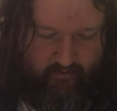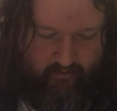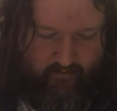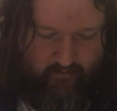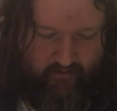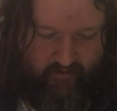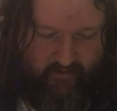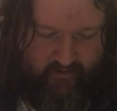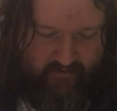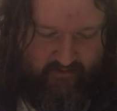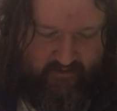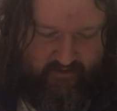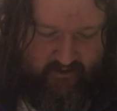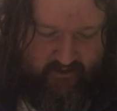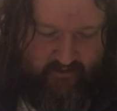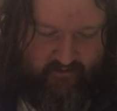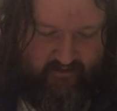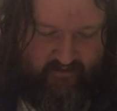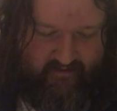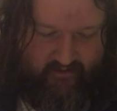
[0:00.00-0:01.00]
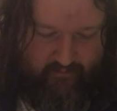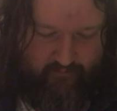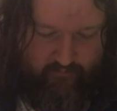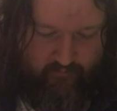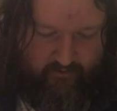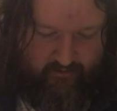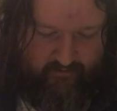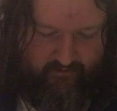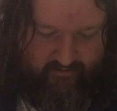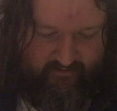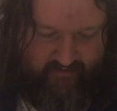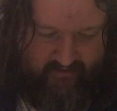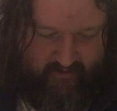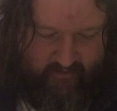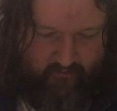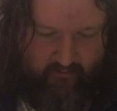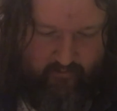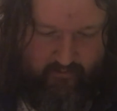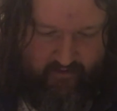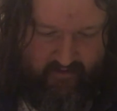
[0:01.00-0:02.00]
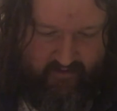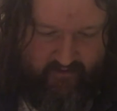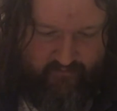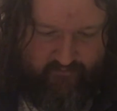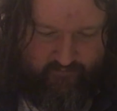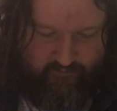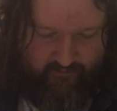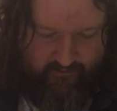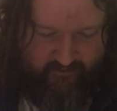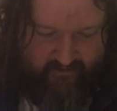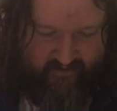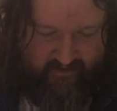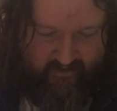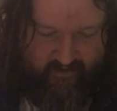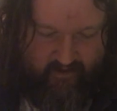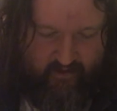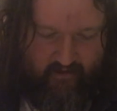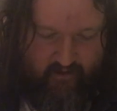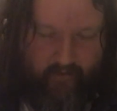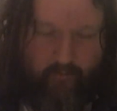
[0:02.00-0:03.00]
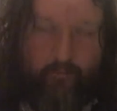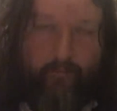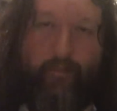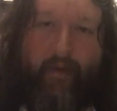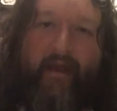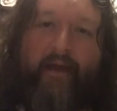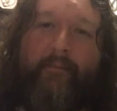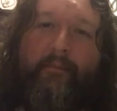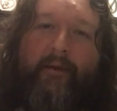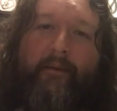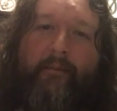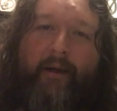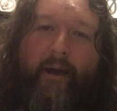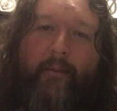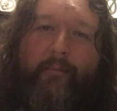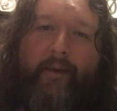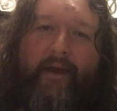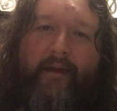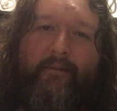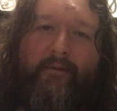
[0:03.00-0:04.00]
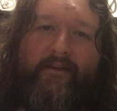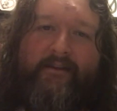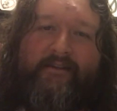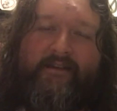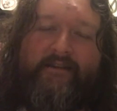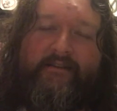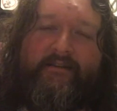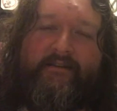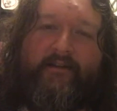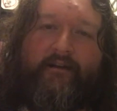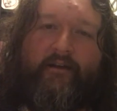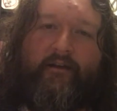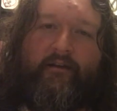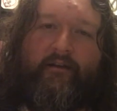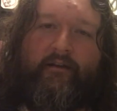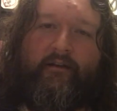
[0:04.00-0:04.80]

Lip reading: because she uses different ones for Stella. On page 40, baby, my baby sister.